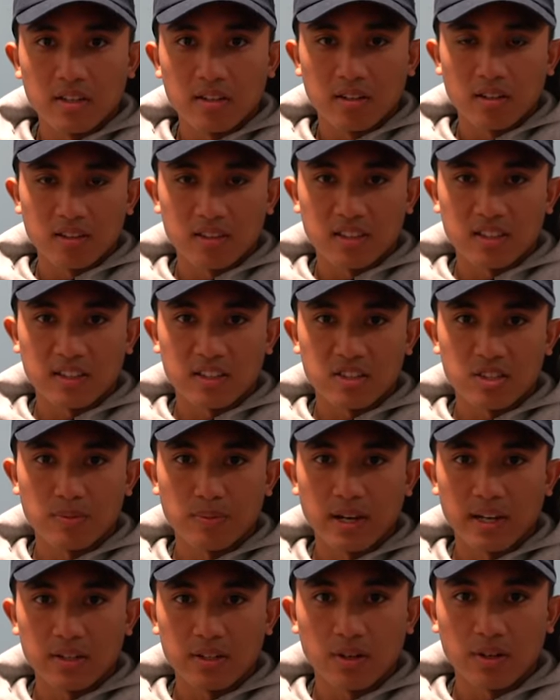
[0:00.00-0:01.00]
Another thing that you
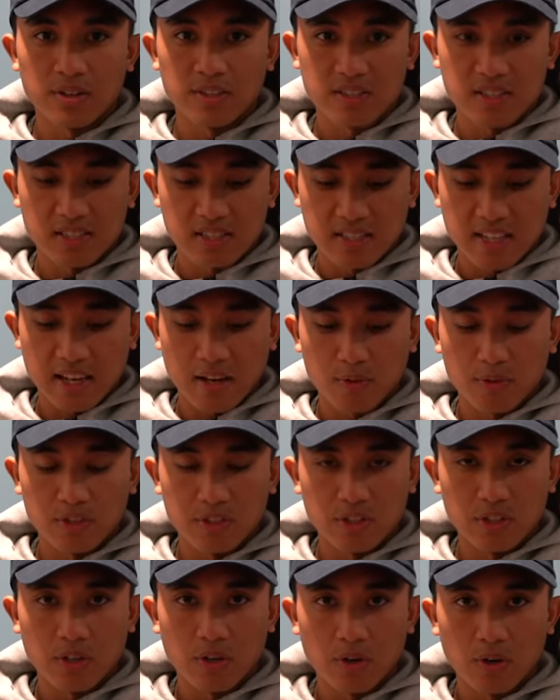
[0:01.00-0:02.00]
might notice is that when
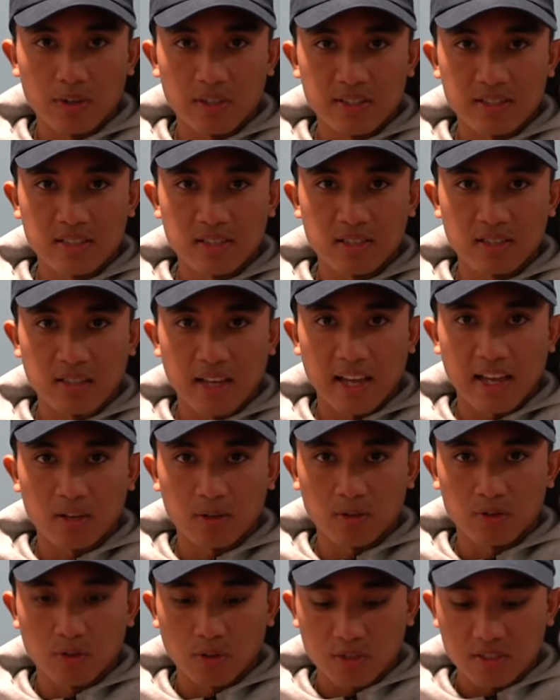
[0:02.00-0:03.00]
you go into
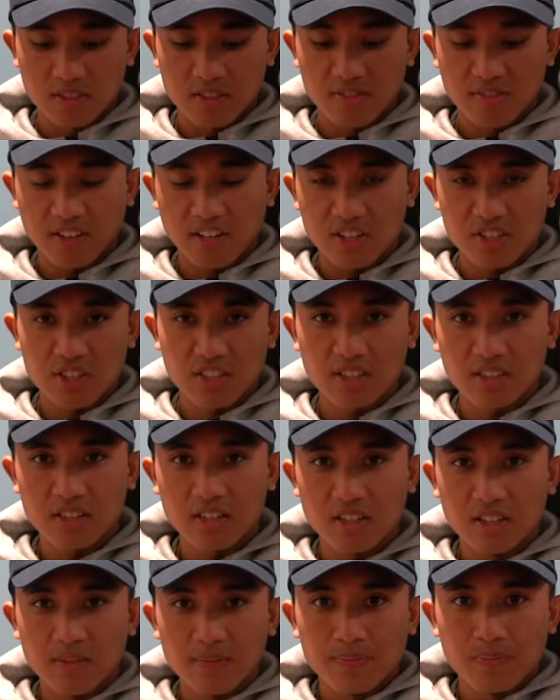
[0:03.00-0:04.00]
ankle dorsiflexion,